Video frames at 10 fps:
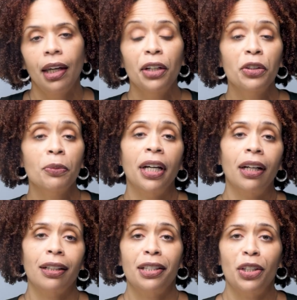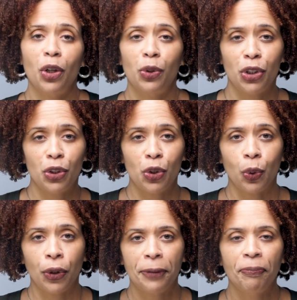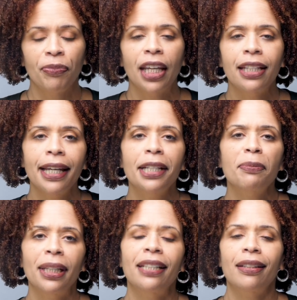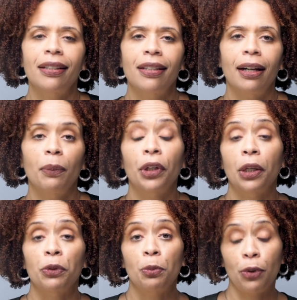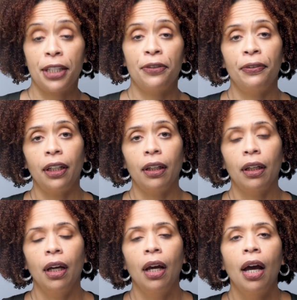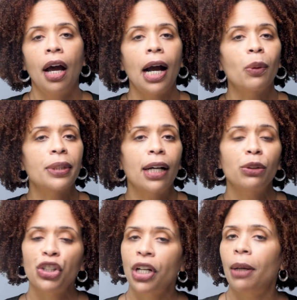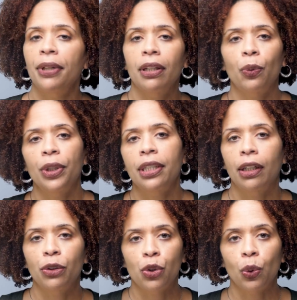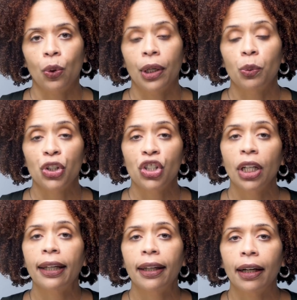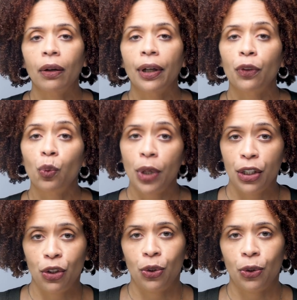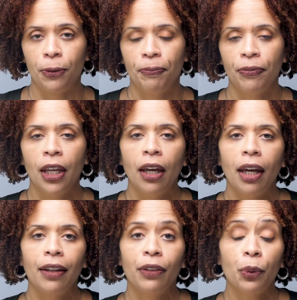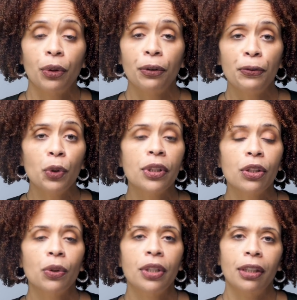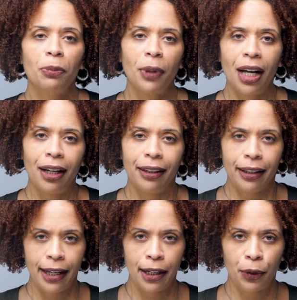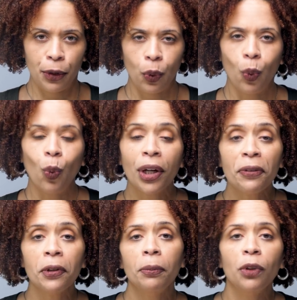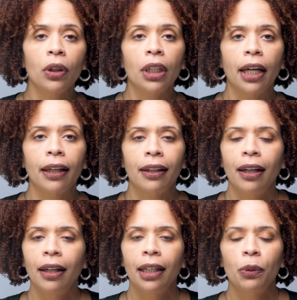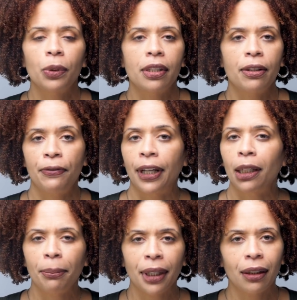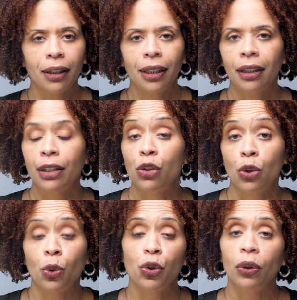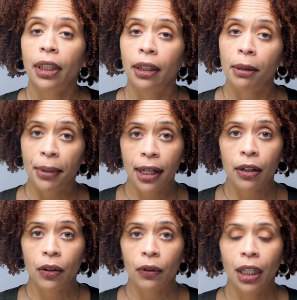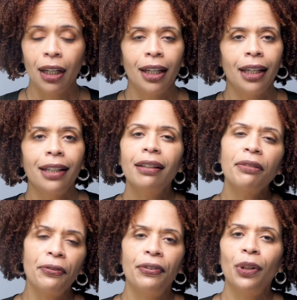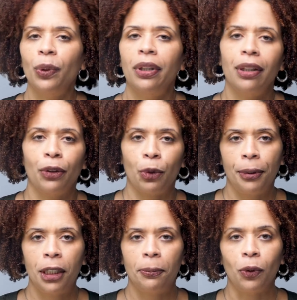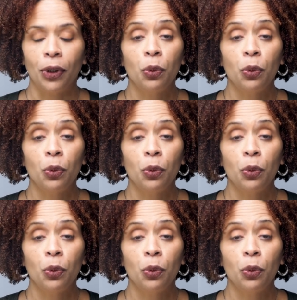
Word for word: Here's my oxytocin story. It takes place at a time when I was breastfeeding. I was out shopping at a retail store and was checking out at the register. And there were a few associates behind the counter. One of them looked like he was developmentally and socially impaired. He didn't fit with the other people.